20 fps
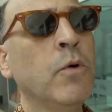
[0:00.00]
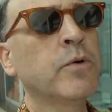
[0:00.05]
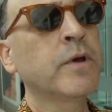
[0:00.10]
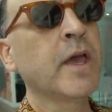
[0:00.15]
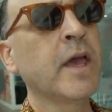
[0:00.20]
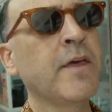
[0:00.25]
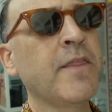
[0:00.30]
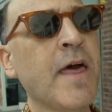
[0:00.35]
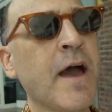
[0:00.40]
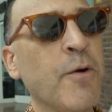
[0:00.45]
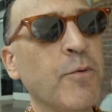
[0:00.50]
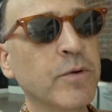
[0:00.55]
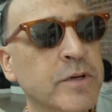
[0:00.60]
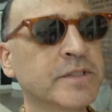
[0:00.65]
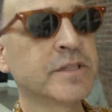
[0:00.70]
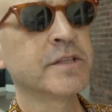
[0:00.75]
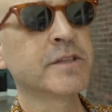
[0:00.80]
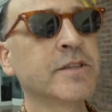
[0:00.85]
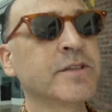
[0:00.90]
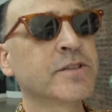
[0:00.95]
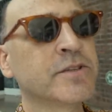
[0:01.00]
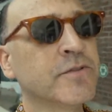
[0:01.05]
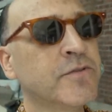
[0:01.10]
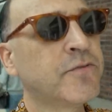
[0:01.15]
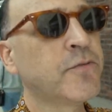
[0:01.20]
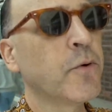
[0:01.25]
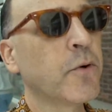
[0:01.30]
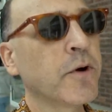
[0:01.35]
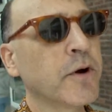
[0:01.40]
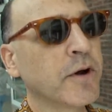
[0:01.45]
Okay, that wasn't the
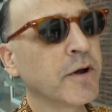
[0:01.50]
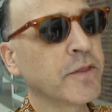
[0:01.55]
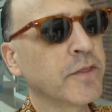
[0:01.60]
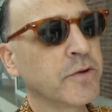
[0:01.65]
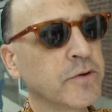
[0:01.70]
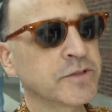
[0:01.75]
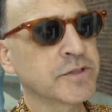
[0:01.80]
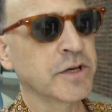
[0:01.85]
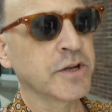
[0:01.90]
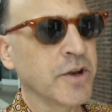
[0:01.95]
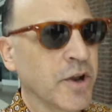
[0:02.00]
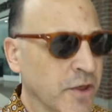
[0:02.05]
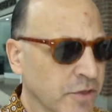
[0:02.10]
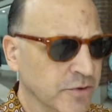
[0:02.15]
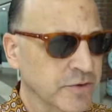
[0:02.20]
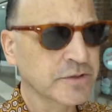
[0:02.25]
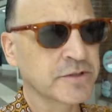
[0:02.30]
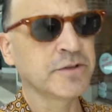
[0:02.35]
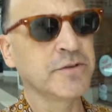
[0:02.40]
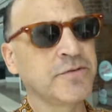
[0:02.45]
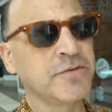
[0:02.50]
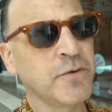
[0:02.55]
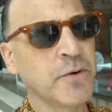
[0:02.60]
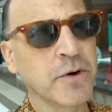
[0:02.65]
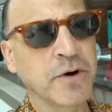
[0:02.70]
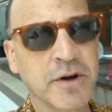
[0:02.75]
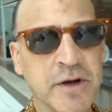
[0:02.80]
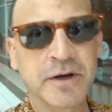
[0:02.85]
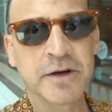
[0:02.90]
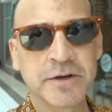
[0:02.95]
Sephora. There's another
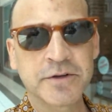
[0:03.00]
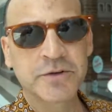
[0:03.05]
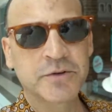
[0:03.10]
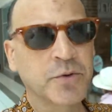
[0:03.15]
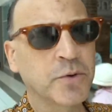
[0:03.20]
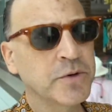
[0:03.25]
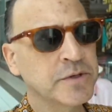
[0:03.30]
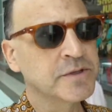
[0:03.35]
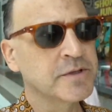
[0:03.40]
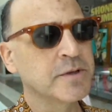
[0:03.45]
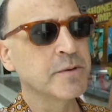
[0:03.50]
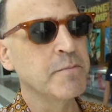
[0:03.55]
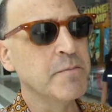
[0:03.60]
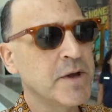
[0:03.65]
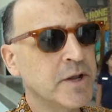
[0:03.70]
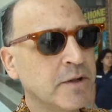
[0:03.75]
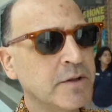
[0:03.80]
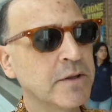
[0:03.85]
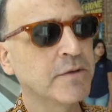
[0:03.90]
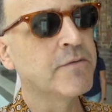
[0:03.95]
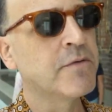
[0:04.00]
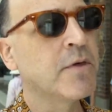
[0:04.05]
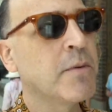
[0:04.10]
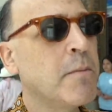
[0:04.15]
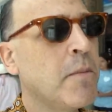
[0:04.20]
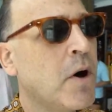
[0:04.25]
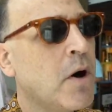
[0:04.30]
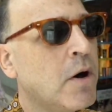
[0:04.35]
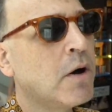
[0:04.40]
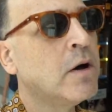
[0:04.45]
Sephora towards the middle of the
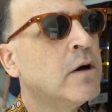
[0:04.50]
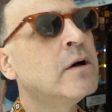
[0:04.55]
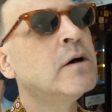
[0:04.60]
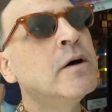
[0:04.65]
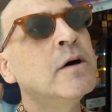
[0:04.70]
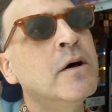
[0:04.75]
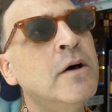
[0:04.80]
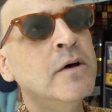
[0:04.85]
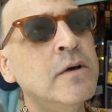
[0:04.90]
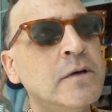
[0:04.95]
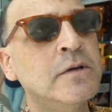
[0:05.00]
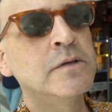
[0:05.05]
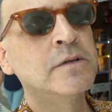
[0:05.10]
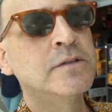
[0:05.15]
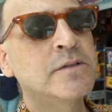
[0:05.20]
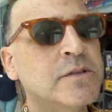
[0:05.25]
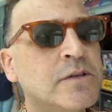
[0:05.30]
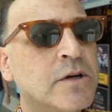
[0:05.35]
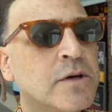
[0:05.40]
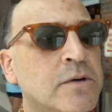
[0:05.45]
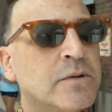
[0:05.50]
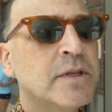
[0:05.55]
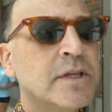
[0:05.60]
mall. So